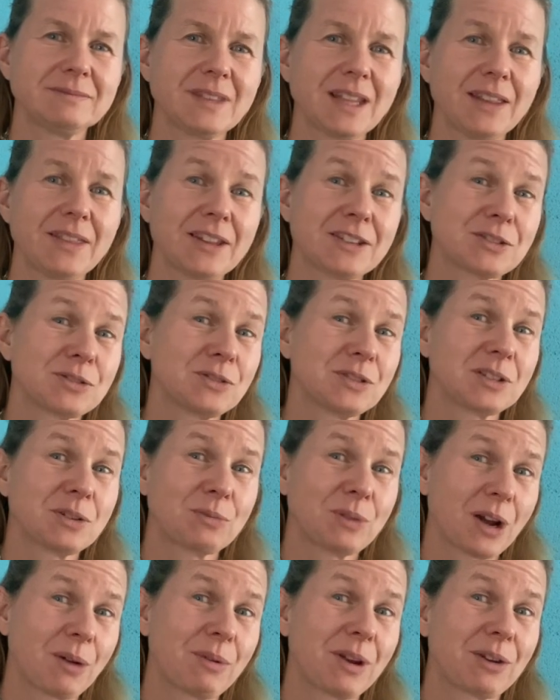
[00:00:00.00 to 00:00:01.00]
And that's also
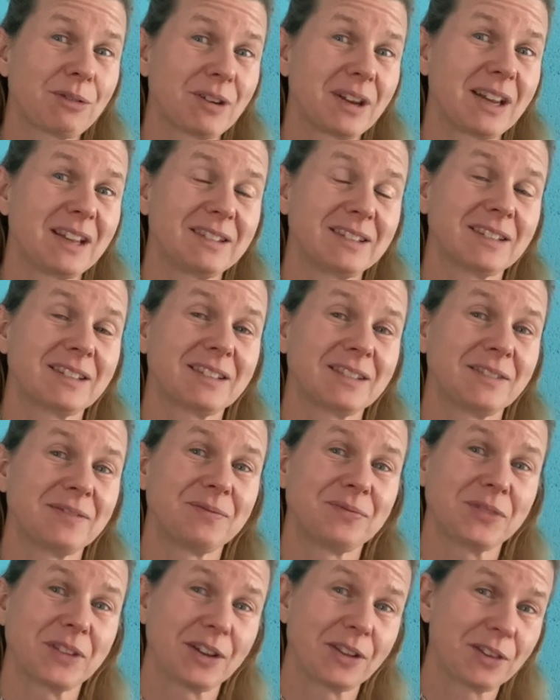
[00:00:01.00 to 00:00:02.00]
why we created
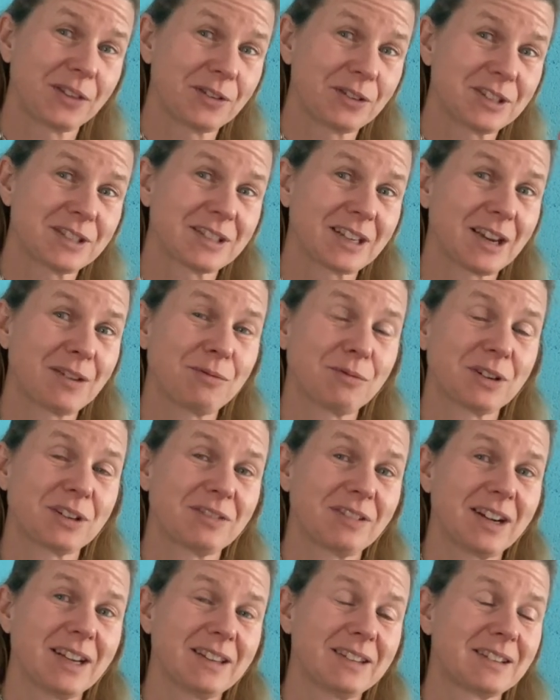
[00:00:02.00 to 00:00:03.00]
a third safe word,
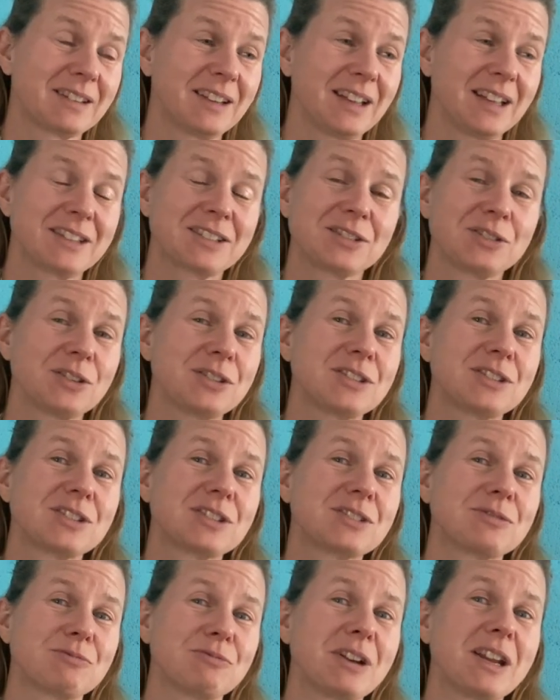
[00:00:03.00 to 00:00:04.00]
right? It's not
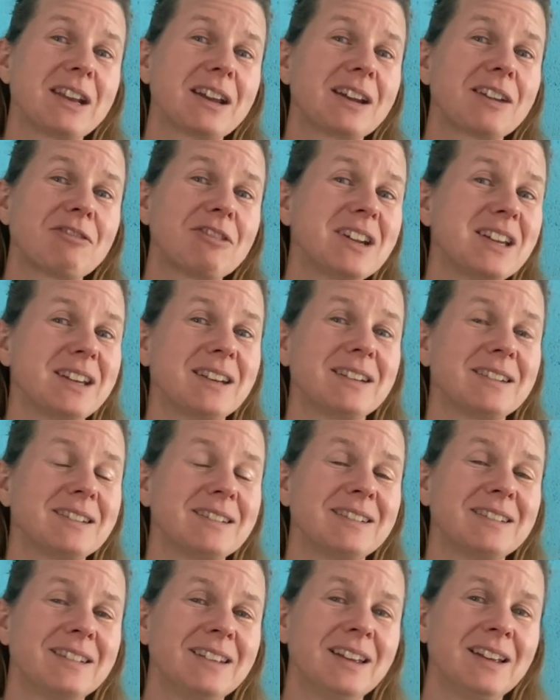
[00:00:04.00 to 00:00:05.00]
just red and green.
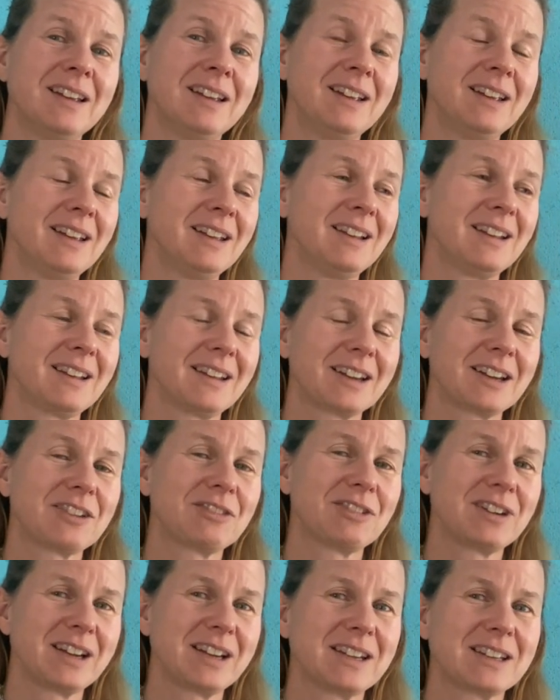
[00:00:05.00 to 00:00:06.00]
Like
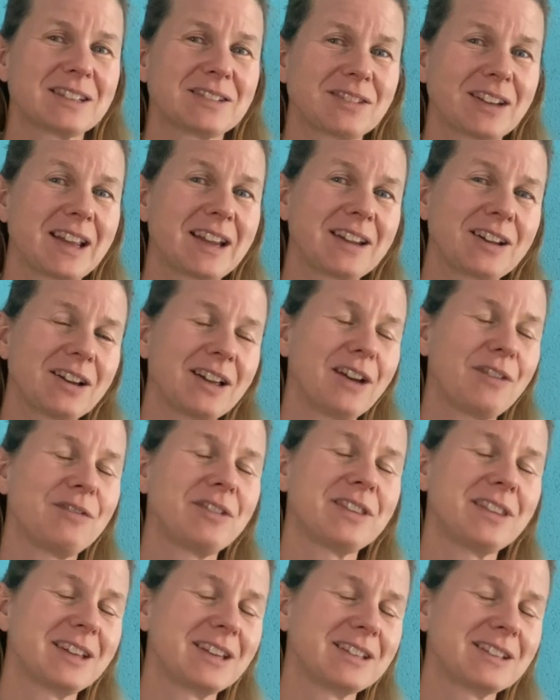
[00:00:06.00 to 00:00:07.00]
green is like
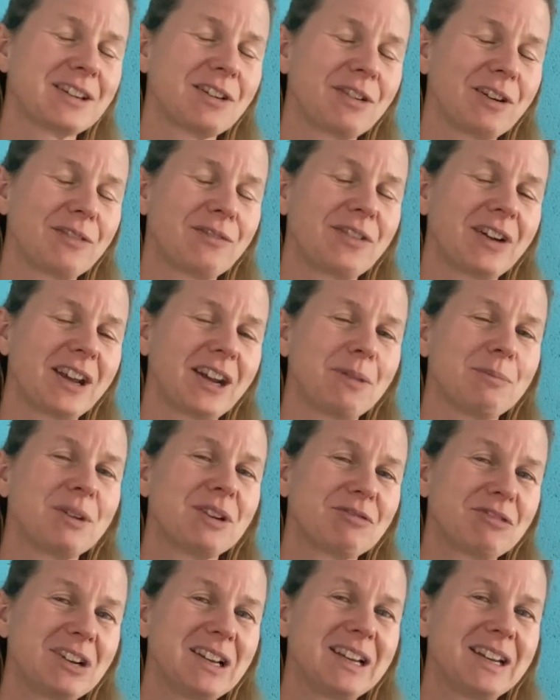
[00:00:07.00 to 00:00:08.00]
everything is going fine, I'm
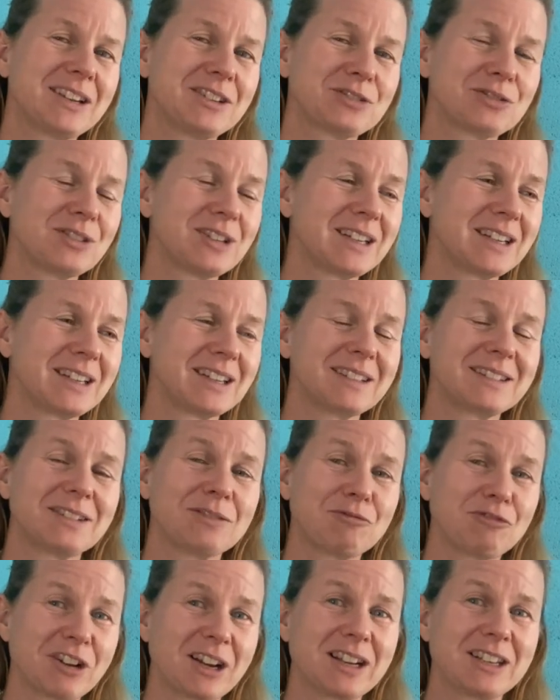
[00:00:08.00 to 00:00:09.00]
really enjoying it.
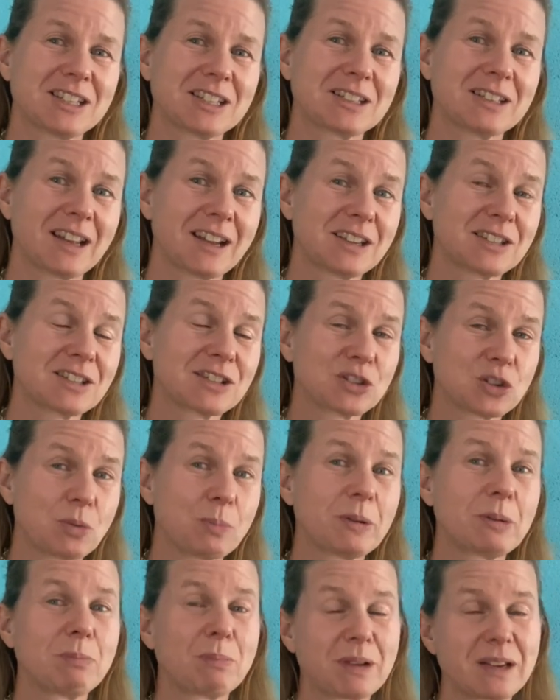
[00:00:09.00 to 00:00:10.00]
And red is like,
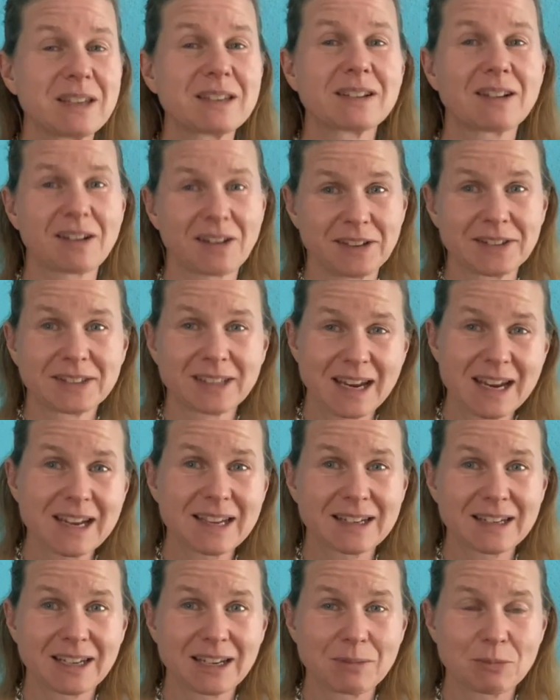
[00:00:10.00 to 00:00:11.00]
stop it, please, I can't take
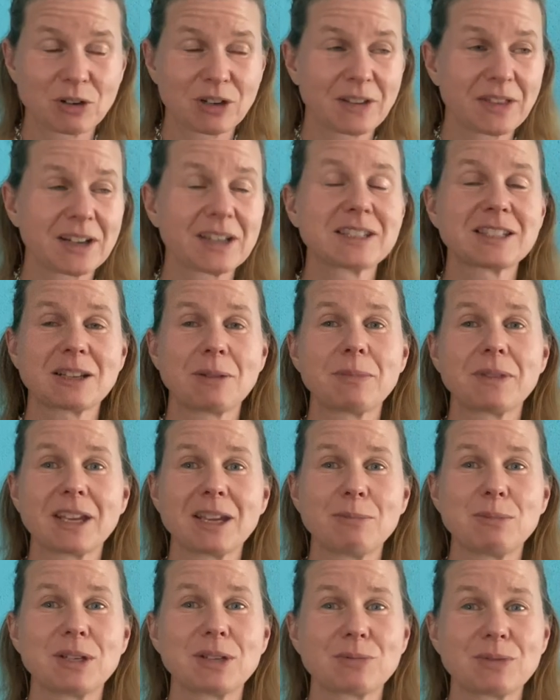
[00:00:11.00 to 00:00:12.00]
it anymore. There's something
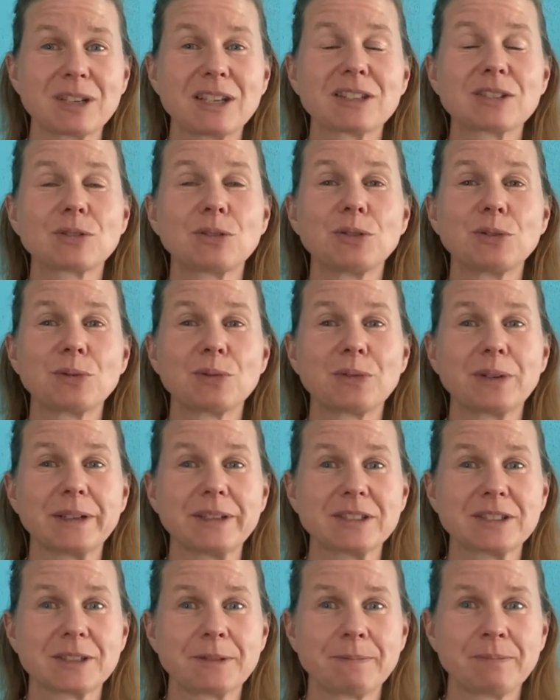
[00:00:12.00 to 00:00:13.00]
in between, it's called
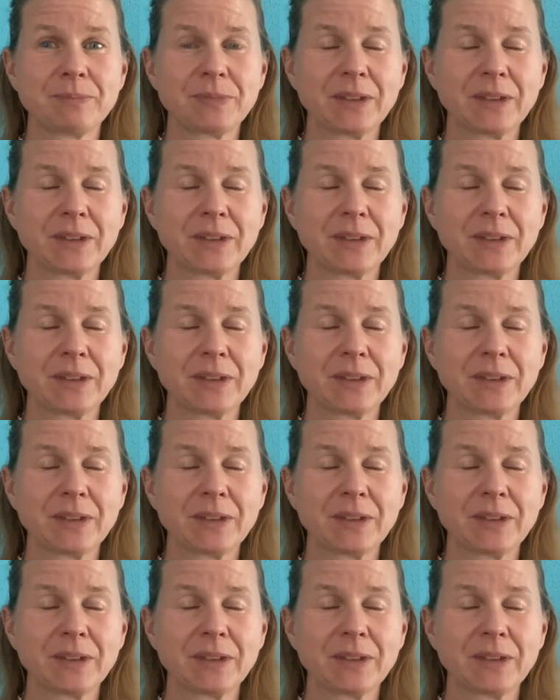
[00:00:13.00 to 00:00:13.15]
orange